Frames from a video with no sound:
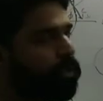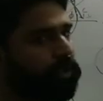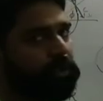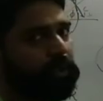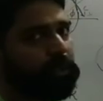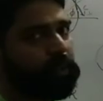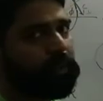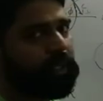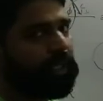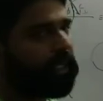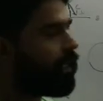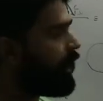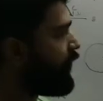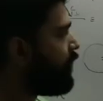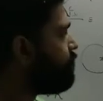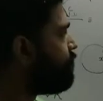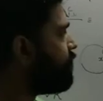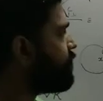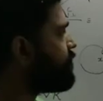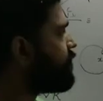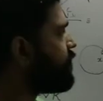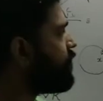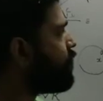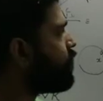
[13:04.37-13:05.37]
to Newton, F
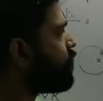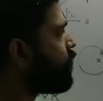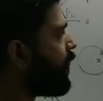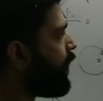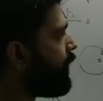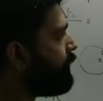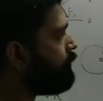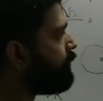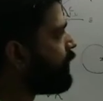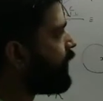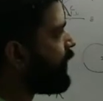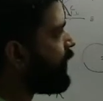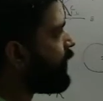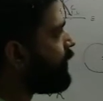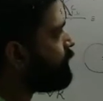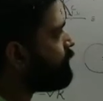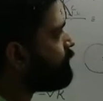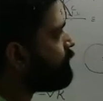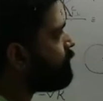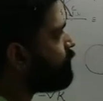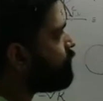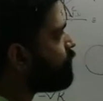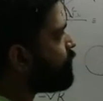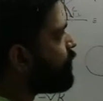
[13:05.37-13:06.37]
is equal to
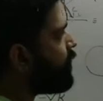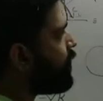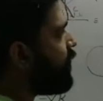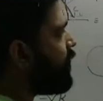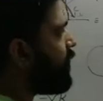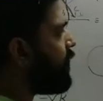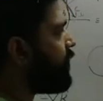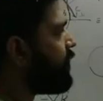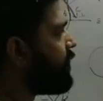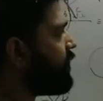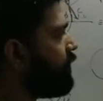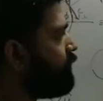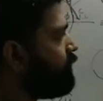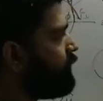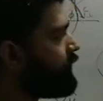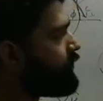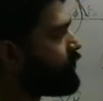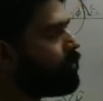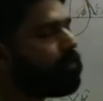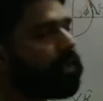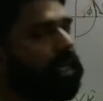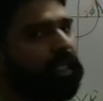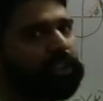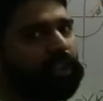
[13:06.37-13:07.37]
ma. M is
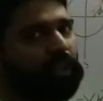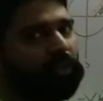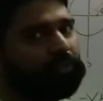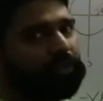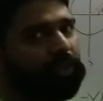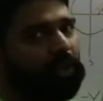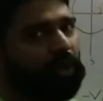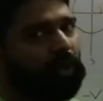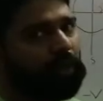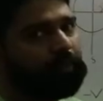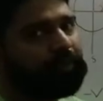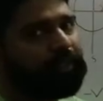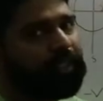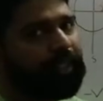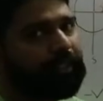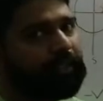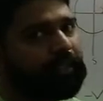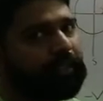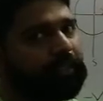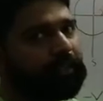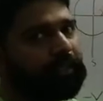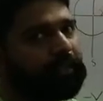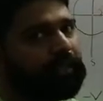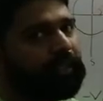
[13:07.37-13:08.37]
the mass of the
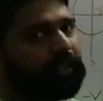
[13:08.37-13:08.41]
object.